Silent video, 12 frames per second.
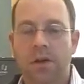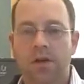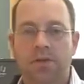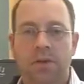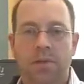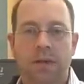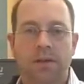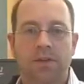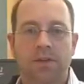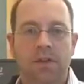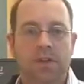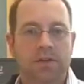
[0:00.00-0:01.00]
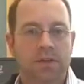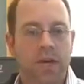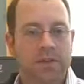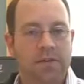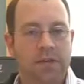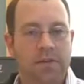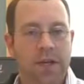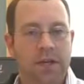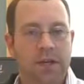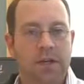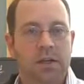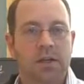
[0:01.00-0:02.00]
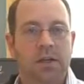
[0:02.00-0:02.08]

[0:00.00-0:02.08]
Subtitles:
Is it a page on the inside of your site?